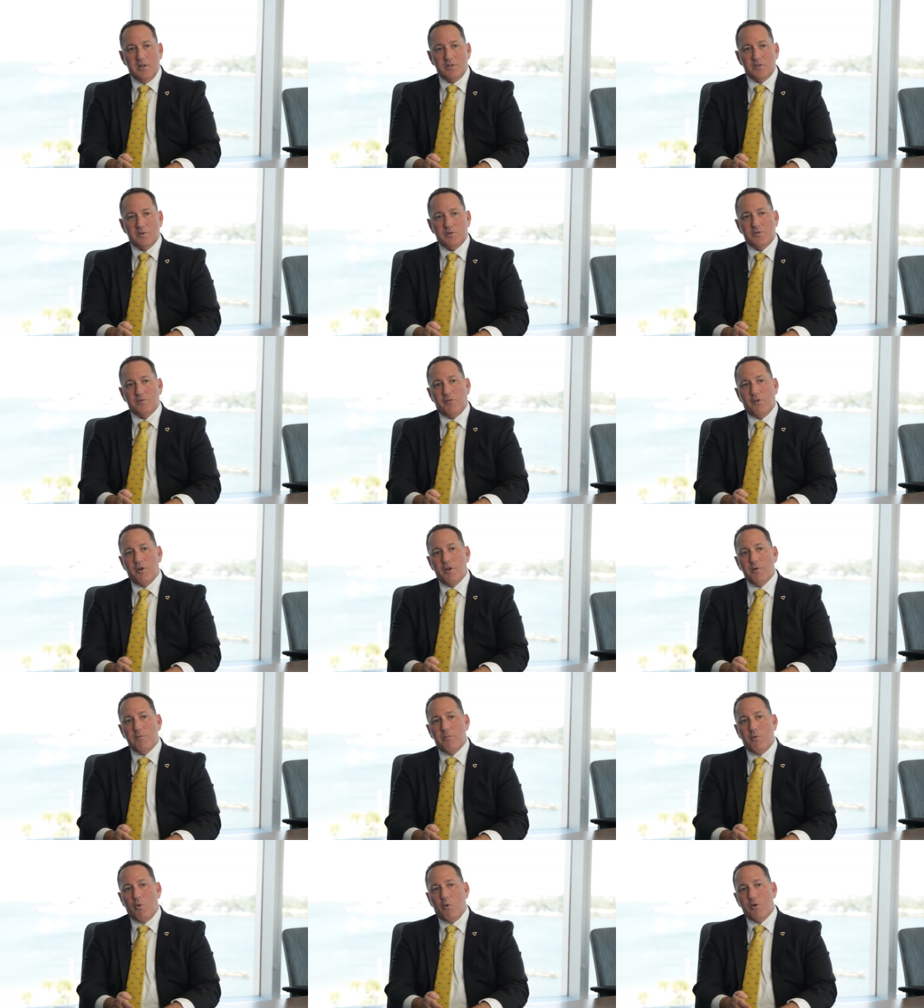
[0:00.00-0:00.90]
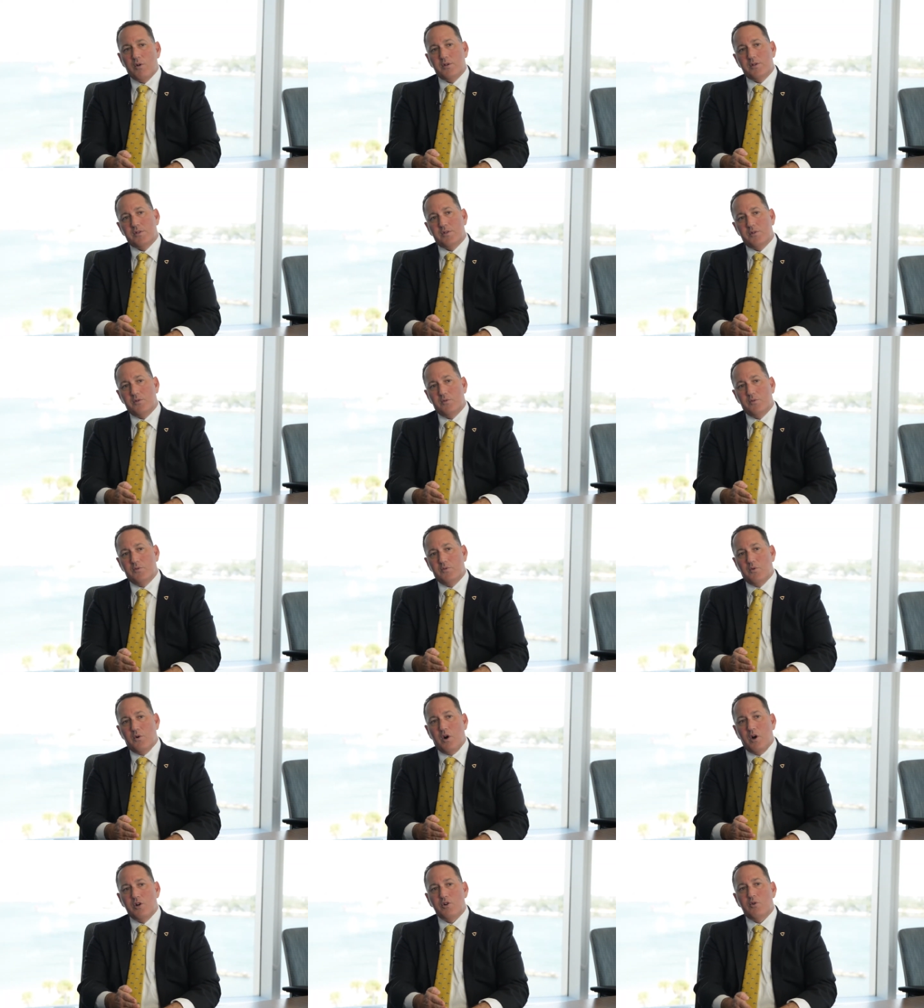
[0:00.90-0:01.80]
So it's very important to
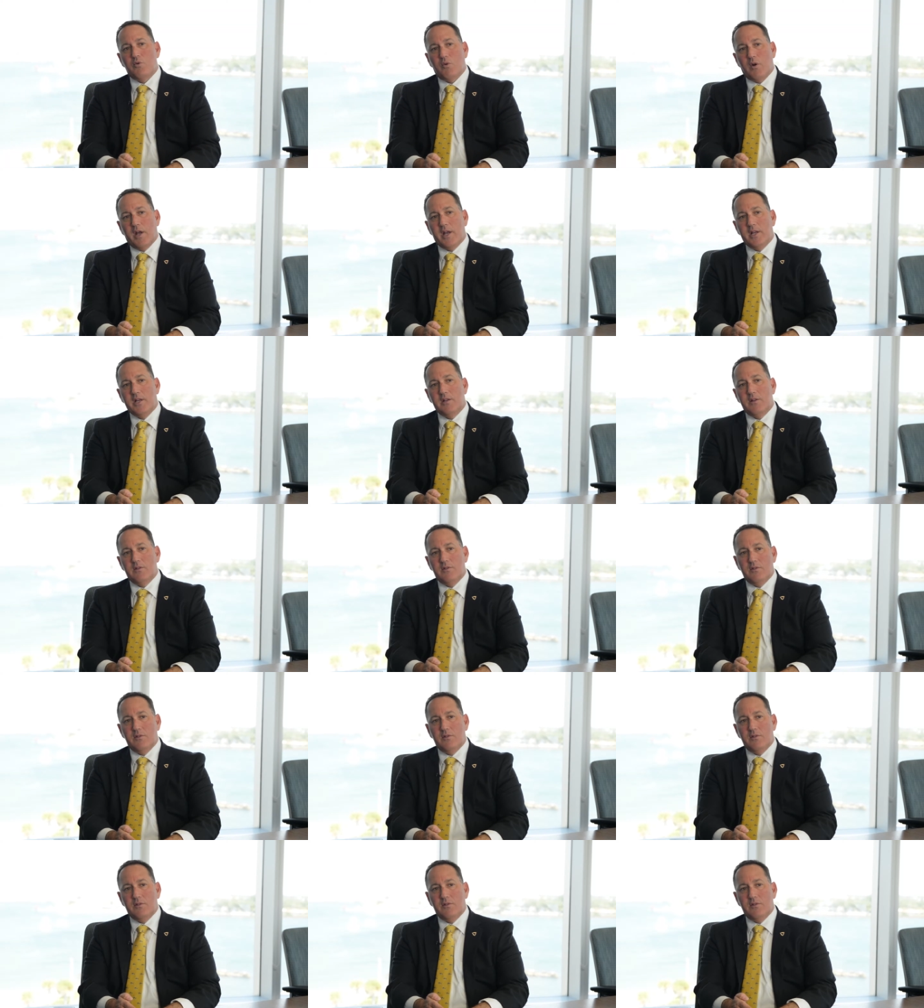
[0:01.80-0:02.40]
underwrite